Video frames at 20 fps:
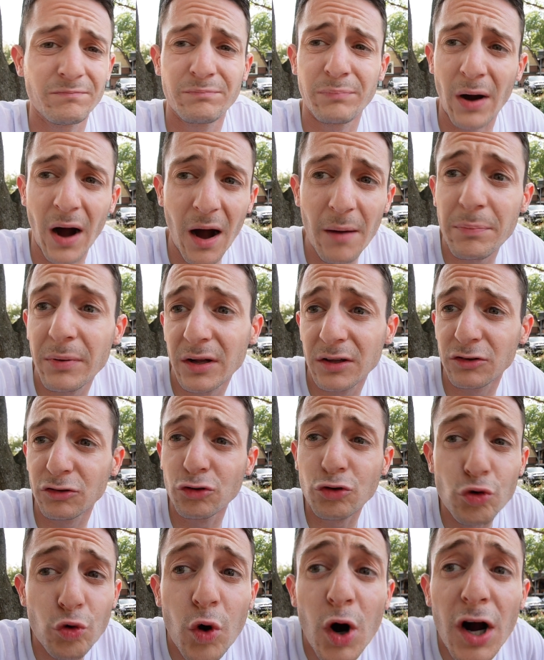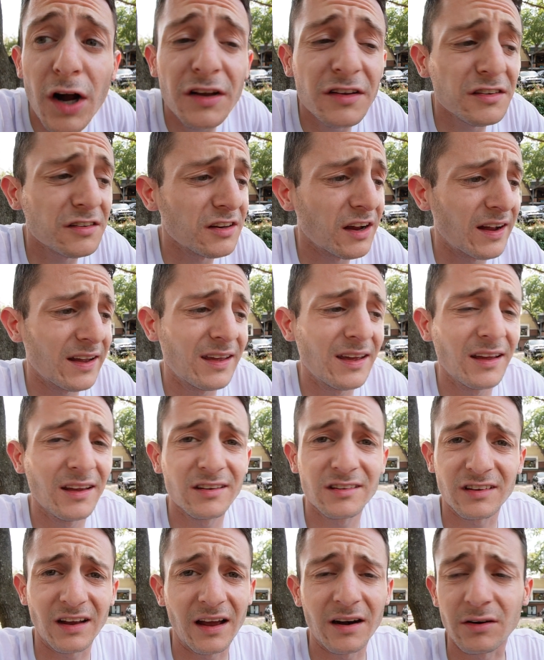Papa Duux, I
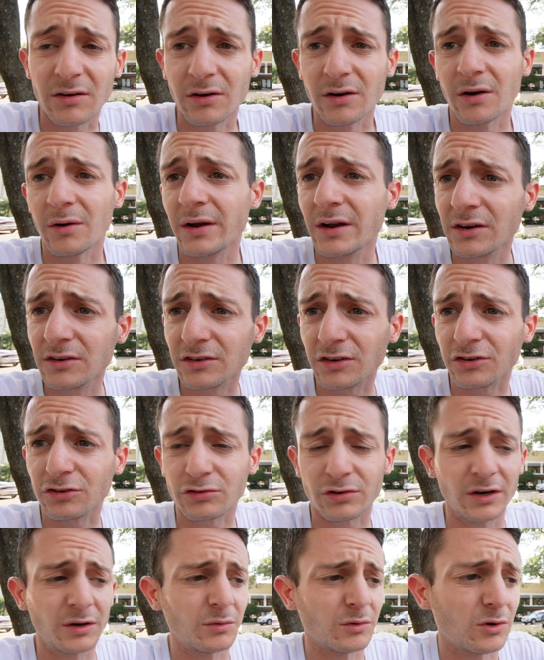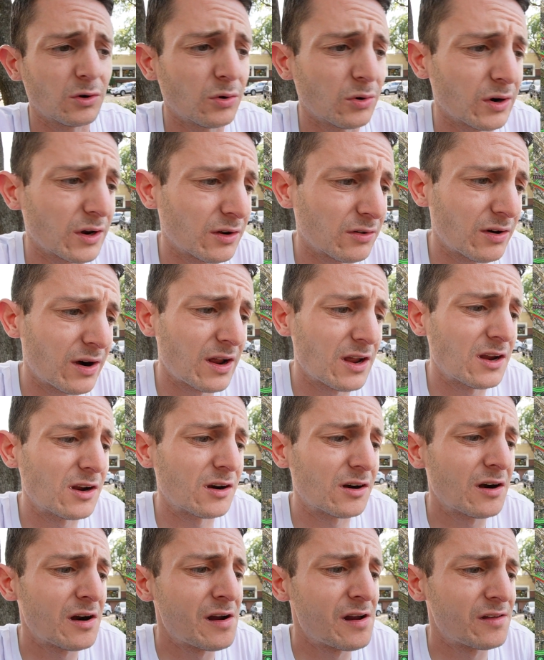guess. I don't know. Here's a screen recording right
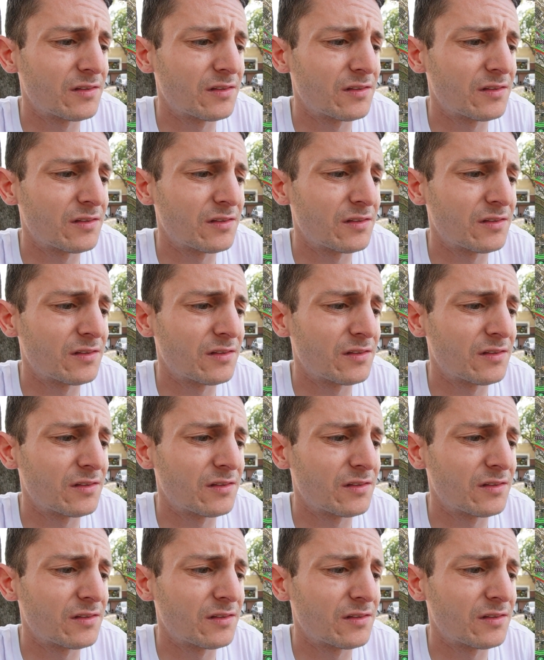here.